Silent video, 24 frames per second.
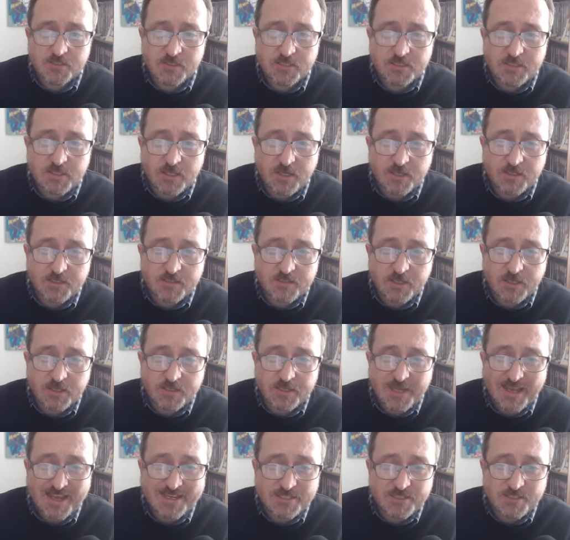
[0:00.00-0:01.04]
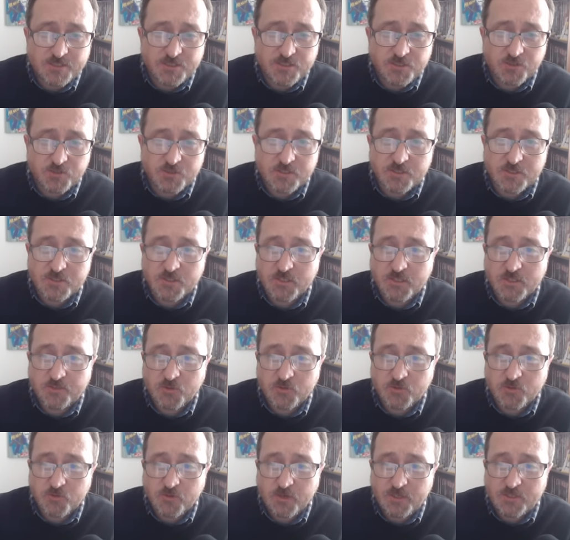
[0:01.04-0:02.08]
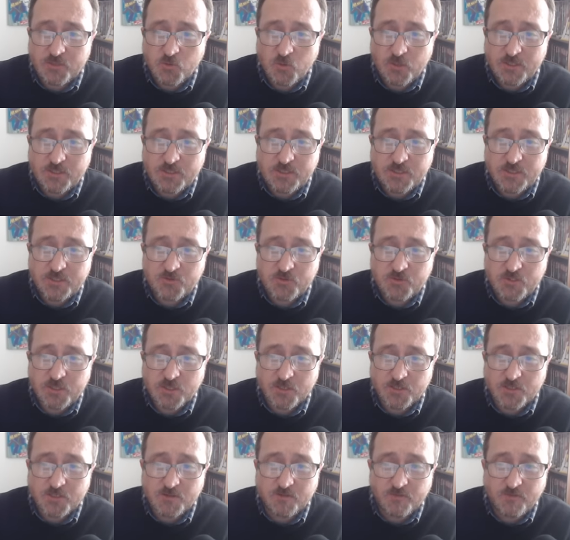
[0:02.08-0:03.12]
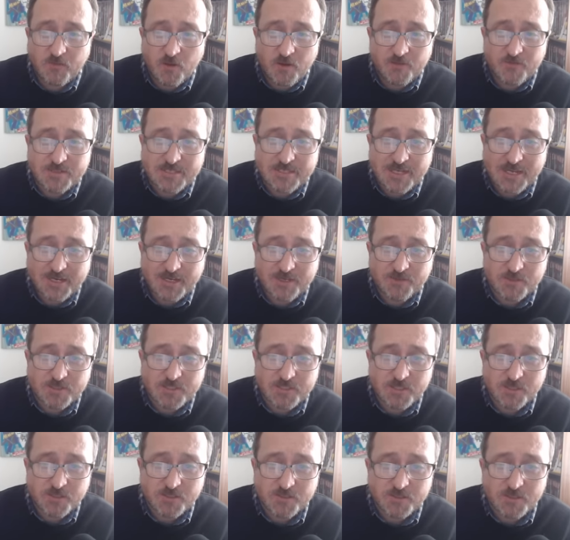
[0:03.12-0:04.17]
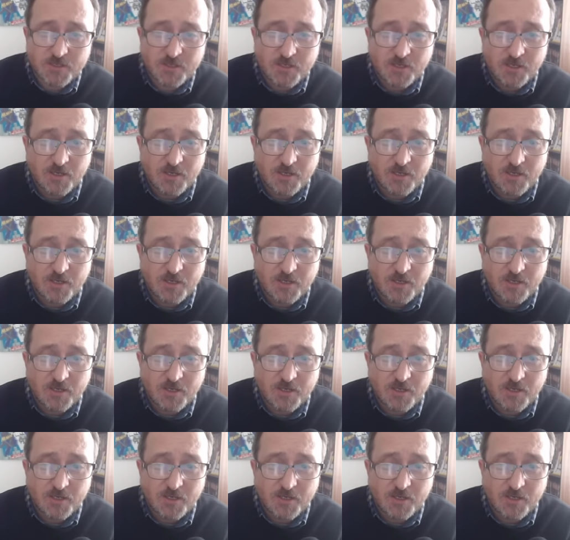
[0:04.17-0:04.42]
he's had 8 shots inside the box, created 22 chances, 5 attacking returns